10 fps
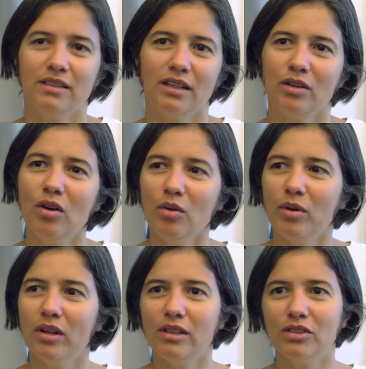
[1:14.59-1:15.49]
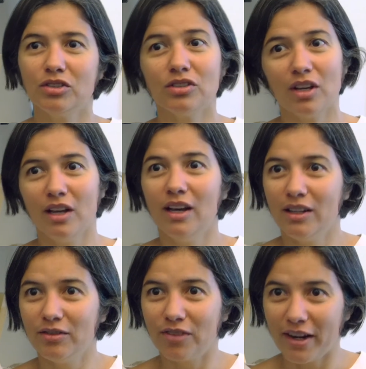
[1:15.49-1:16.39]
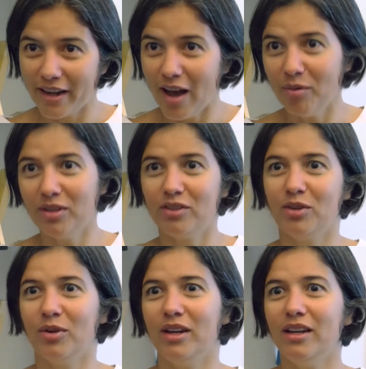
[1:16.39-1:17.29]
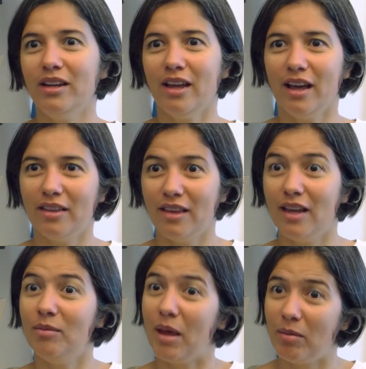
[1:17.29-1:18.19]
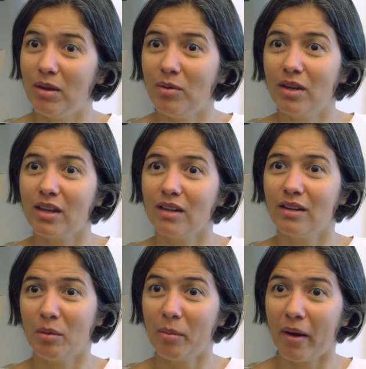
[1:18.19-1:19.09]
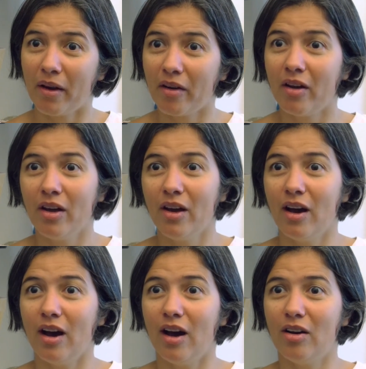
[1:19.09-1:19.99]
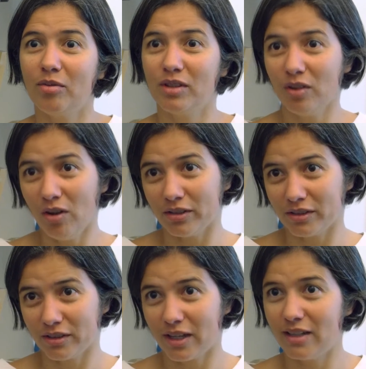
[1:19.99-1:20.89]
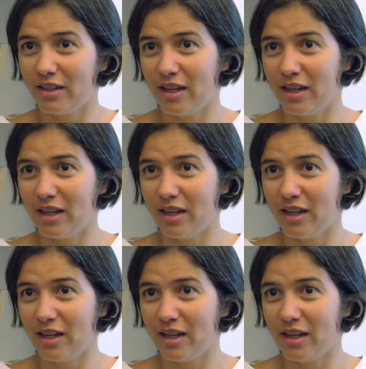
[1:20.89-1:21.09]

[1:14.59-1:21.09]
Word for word: And I said, No, well, let's just find out what they're doing and then maybe we can compare our results.